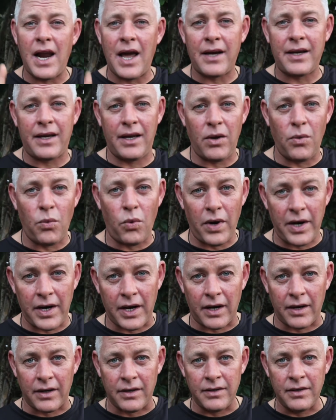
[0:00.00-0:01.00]
lucky
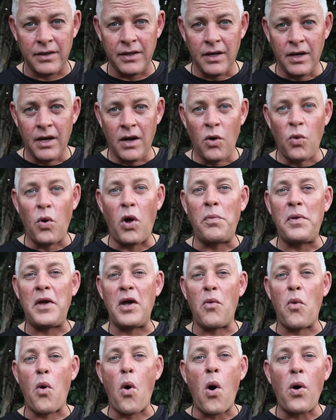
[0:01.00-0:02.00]
winner will be
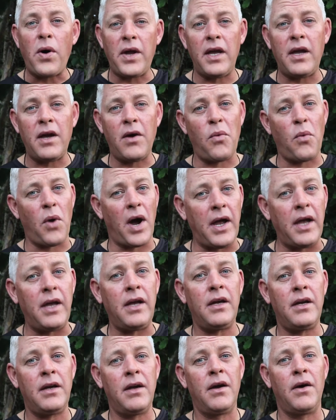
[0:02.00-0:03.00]
walking
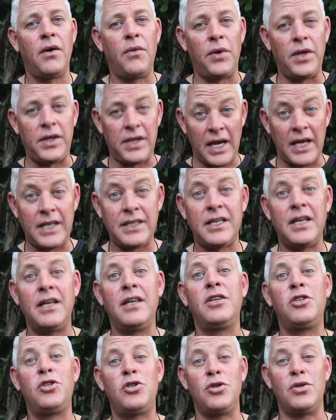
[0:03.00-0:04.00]
away with that
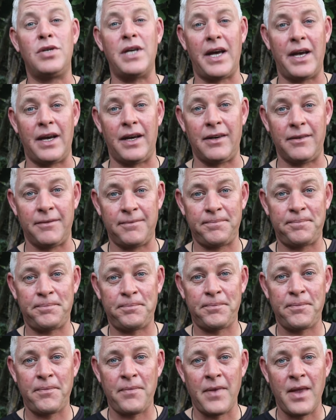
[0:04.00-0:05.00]
today.
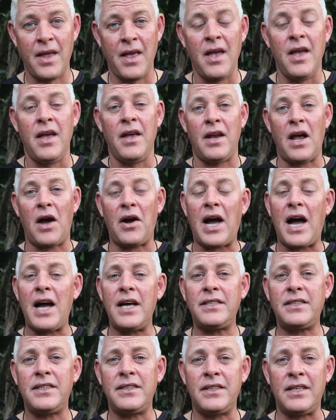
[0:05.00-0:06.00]
Now
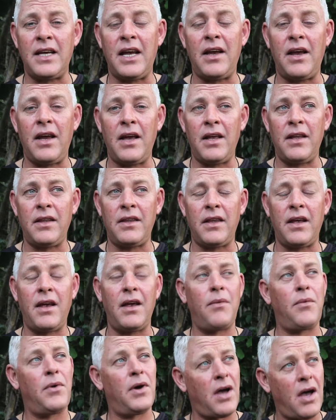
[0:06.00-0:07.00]
guys,
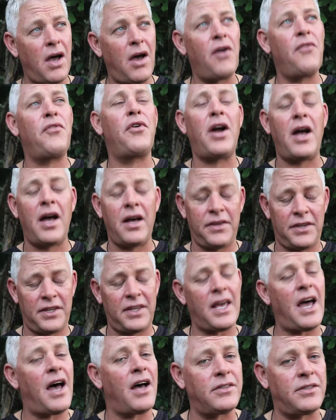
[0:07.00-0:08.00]
there were over
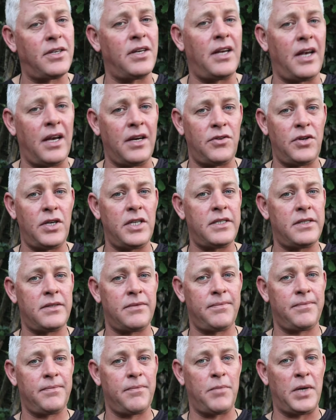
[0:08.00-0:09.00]
1,000 entries,
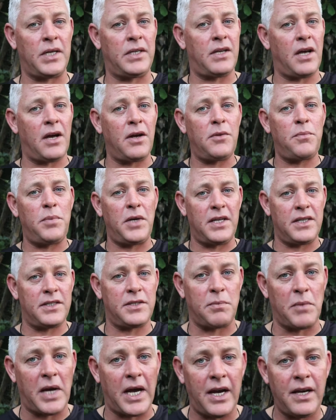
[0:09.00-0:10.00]
but don't be
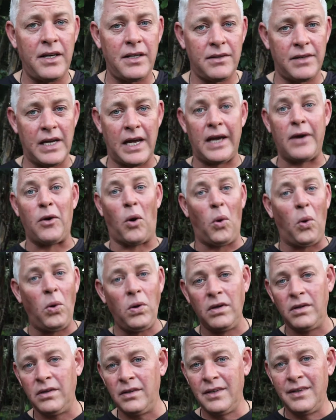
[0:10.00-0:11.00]
dismayed at all,
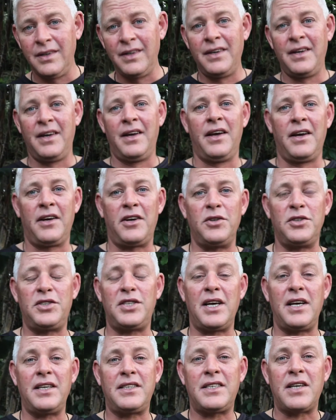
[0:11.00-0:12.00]
because
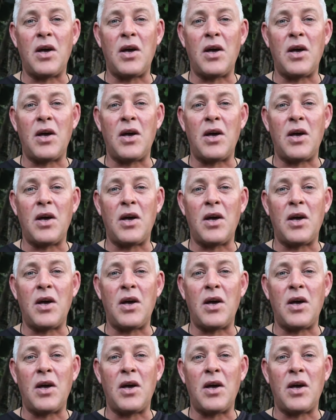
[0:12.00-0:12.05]
it's